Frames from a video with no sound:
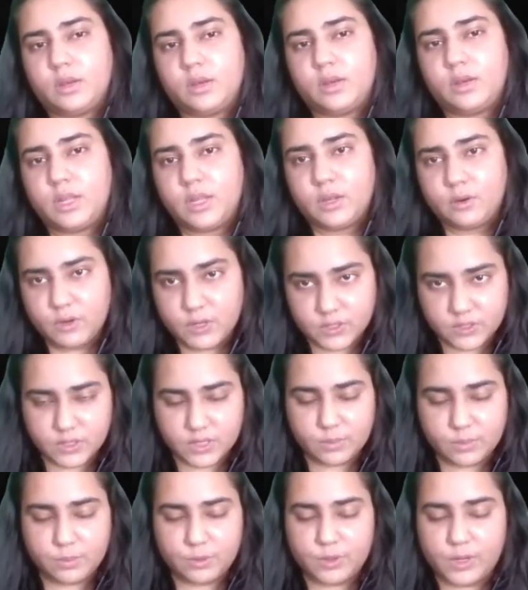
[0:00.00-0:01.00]
nearest
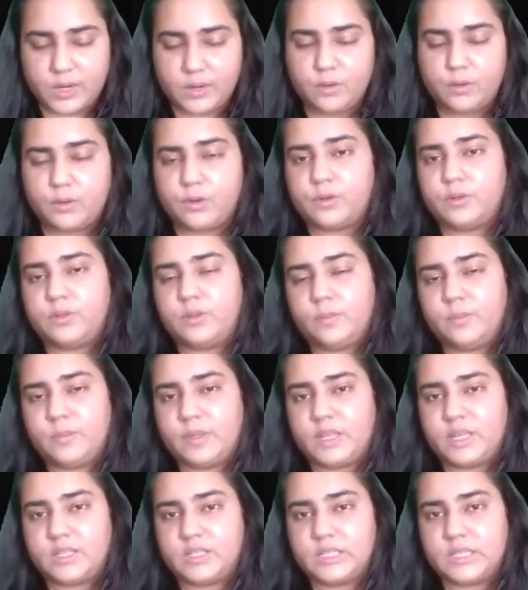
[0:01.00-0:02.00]
neighbor algorithm
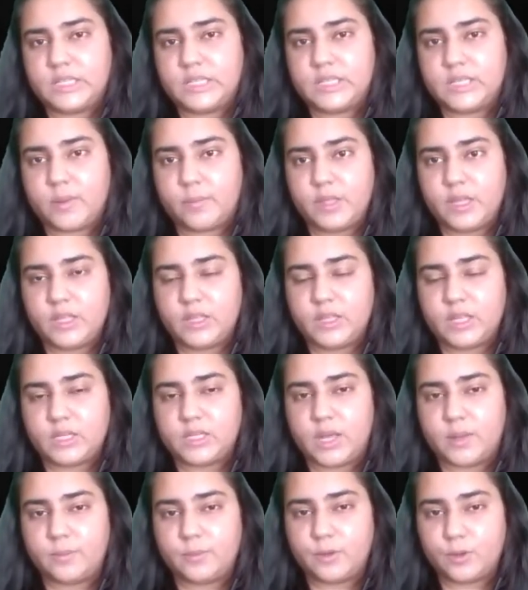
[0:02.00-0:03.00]
is something
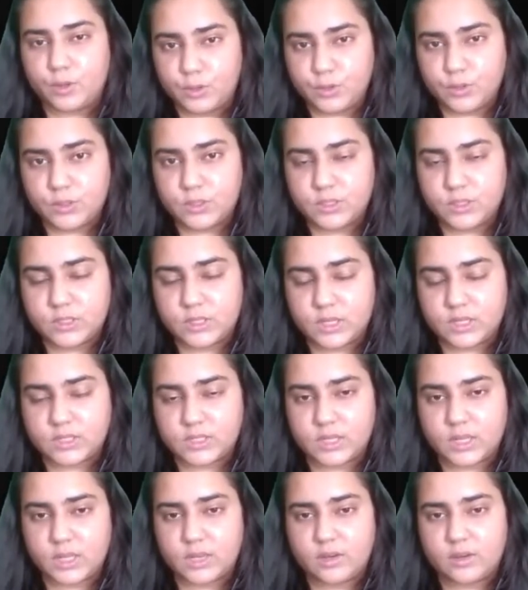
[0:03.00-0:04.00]
that I'm going to
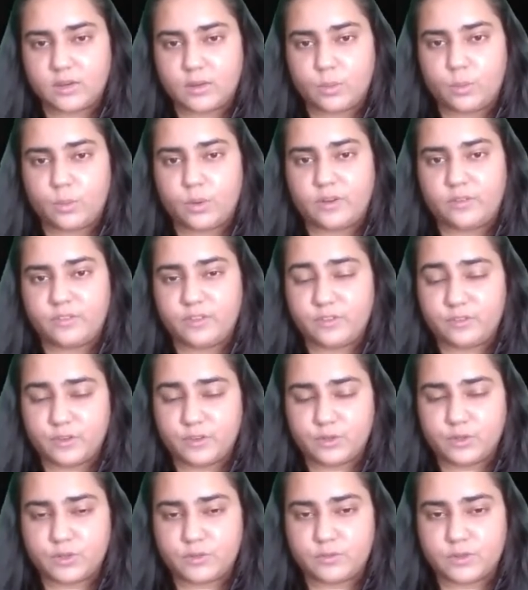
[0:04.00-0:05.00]
discuss in one of the
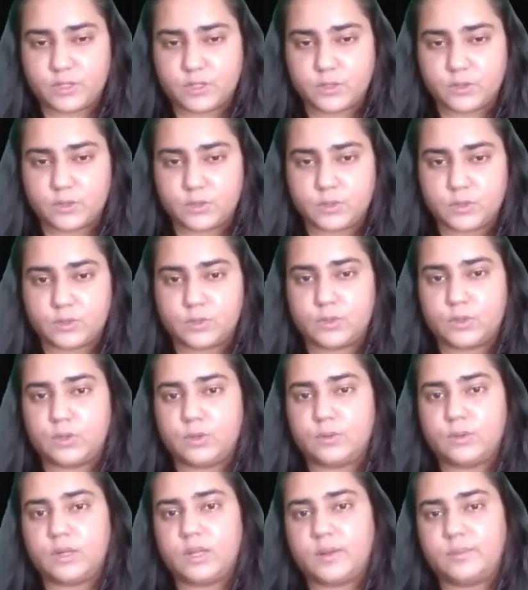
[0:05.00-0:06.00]
future videos. So
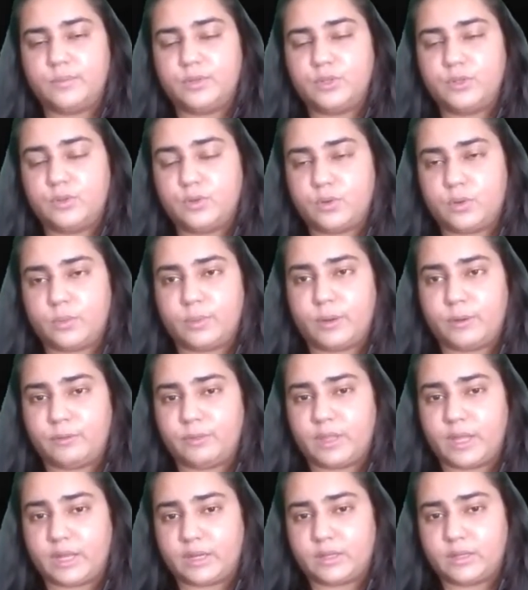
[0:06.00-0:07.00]
you'll come to know
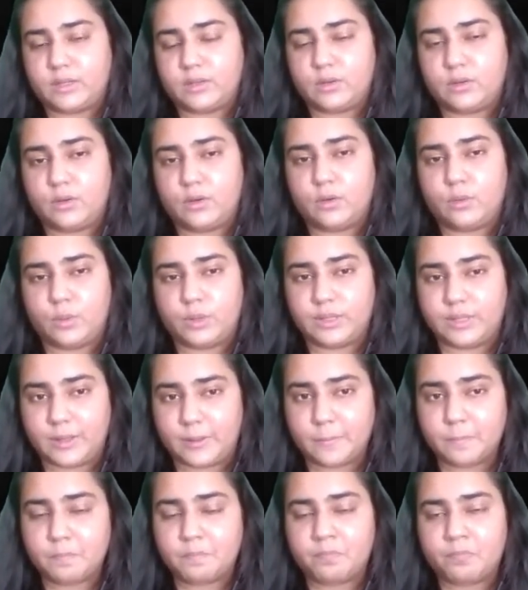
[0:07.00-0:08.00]
about that over
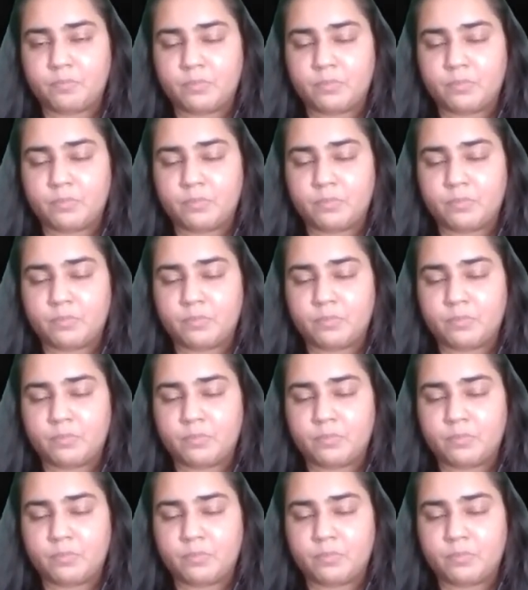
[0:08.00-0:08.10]
there.